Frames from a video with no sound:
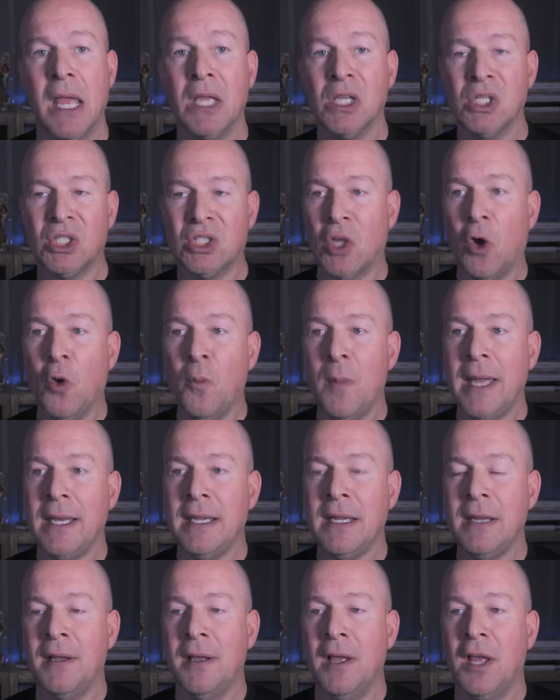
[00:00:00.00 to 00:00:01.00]
So
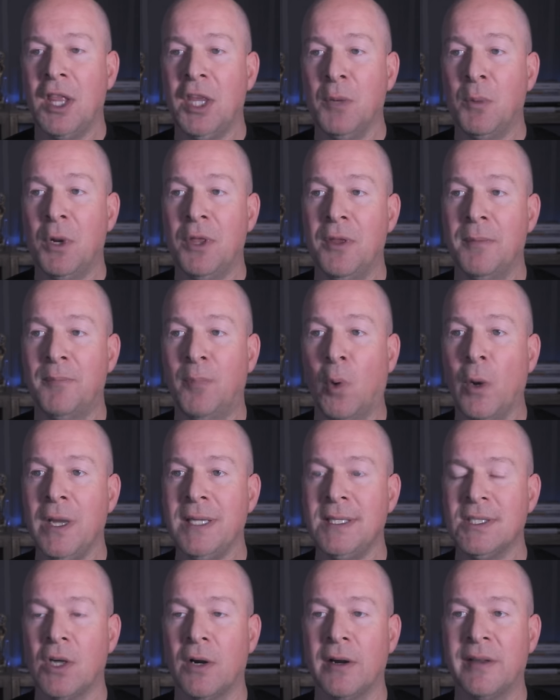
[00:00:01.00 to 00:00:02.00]
many that when the boys
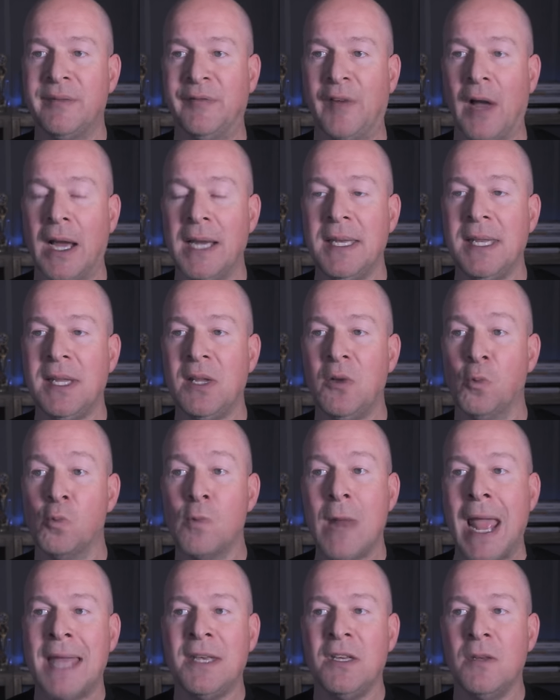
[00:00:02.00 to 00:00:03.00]
started finding
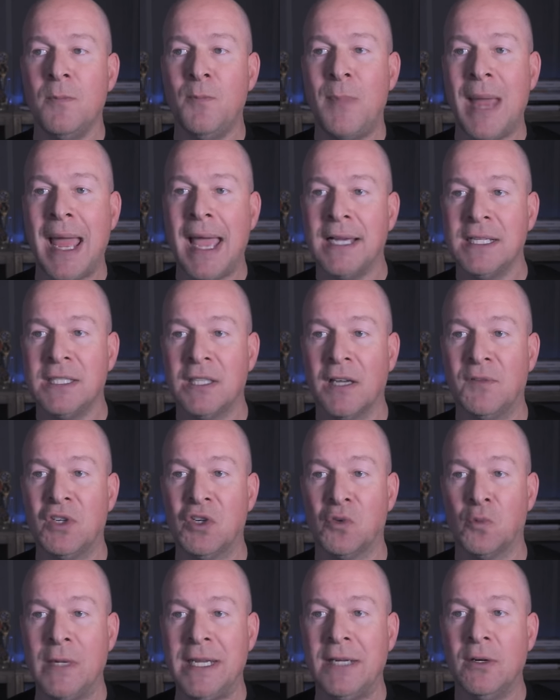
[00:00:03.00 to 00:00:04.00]
random bags of
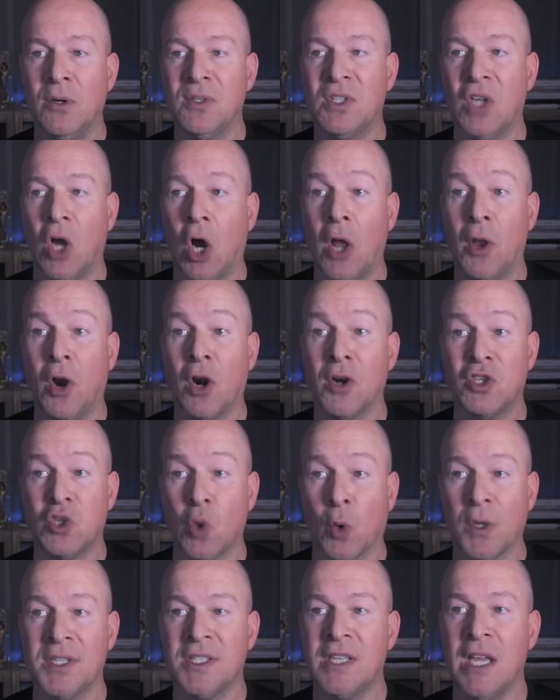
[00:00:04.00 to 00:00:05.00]
Doritos on our
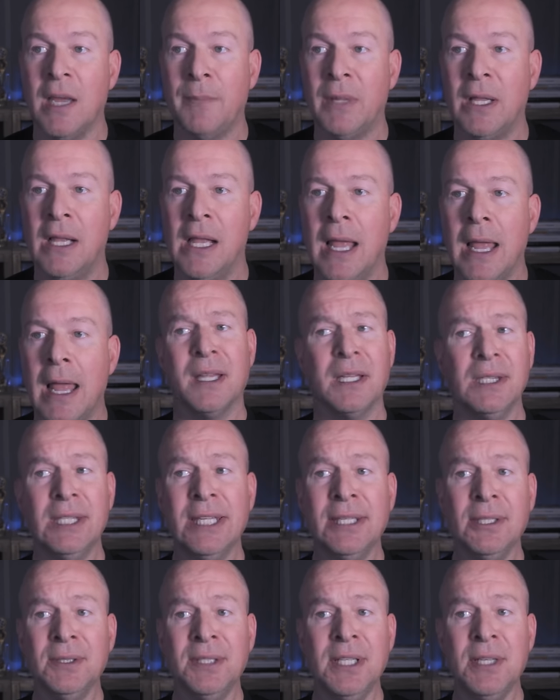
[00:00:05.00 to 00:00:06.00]
doorstep,
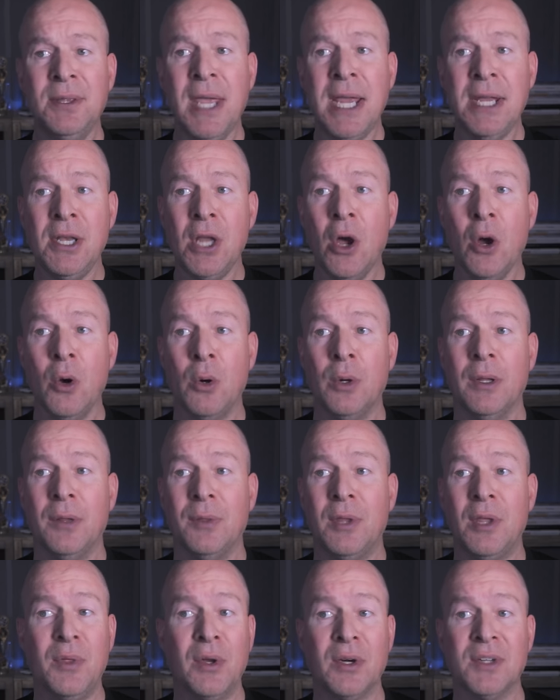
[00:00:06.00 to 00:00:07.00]
little did they know
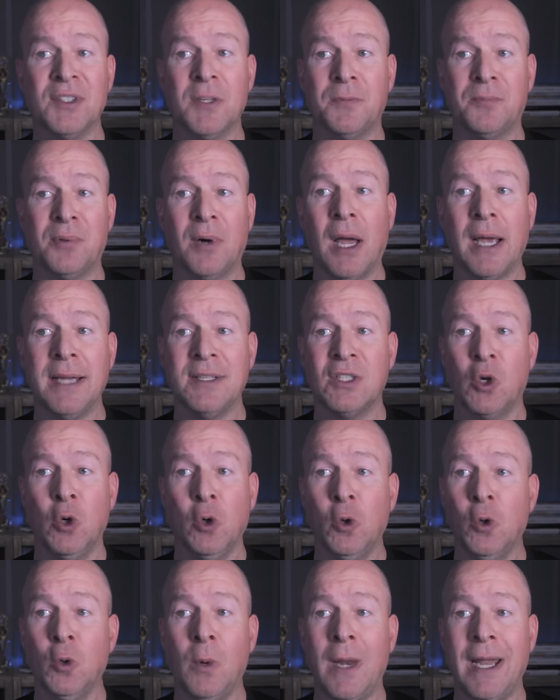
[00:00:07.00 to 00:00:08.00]
that their surprise
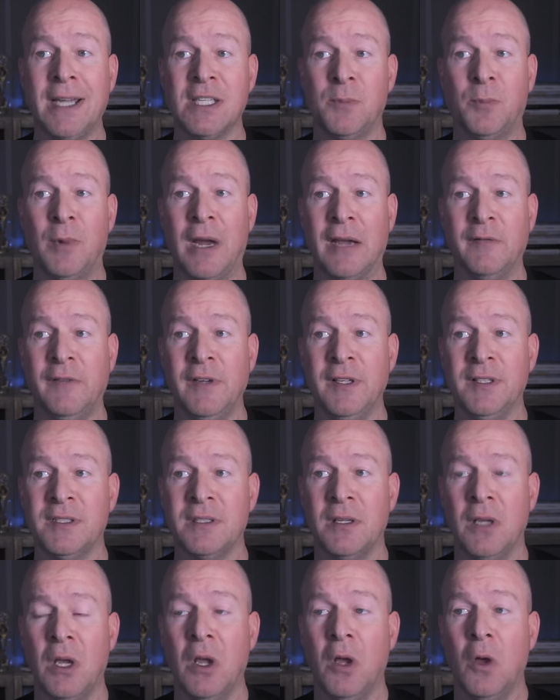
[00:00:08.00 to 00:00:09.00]
Cool Ranch breakfast
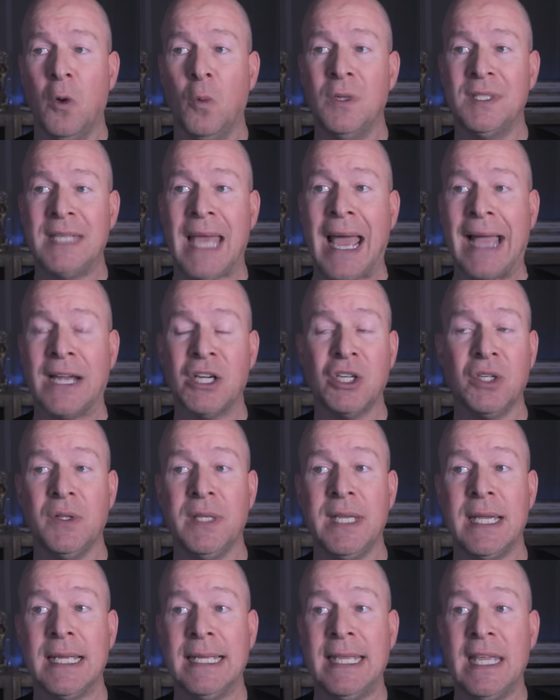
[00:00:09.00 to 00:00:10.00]
was
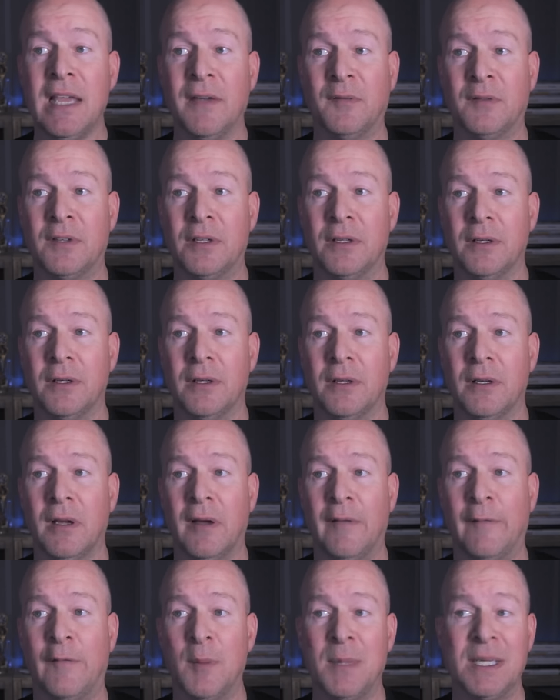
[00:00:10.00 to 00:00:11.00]
actually a gift
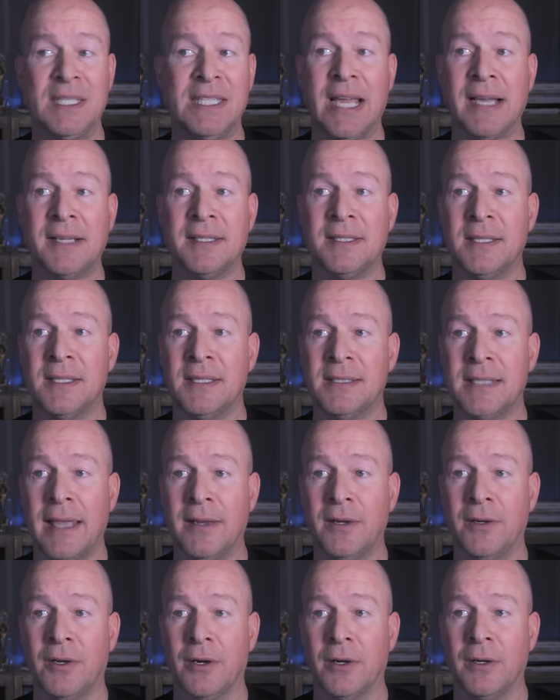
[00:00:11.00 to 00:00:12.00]
from a Texas
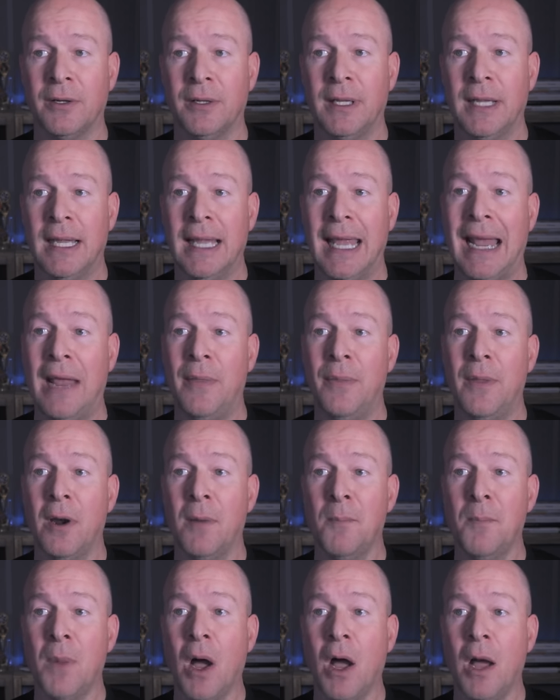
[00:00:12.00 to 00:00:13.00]
senator, and their
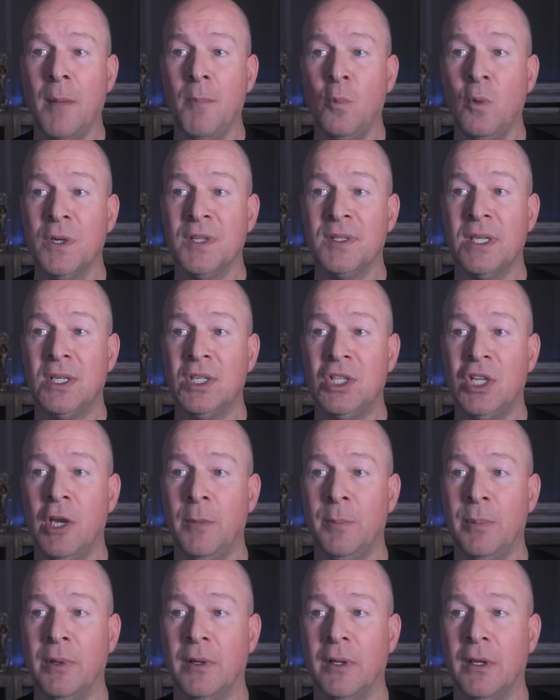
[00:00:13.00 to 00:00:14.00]
mom was the
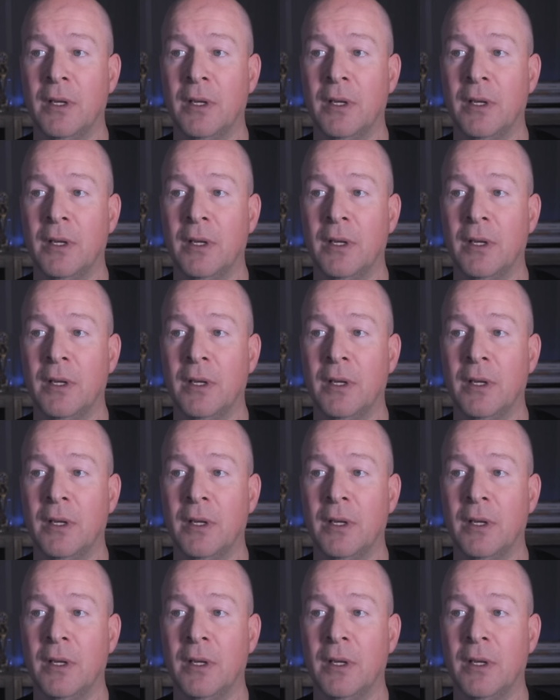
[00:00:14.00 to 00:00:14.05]
chip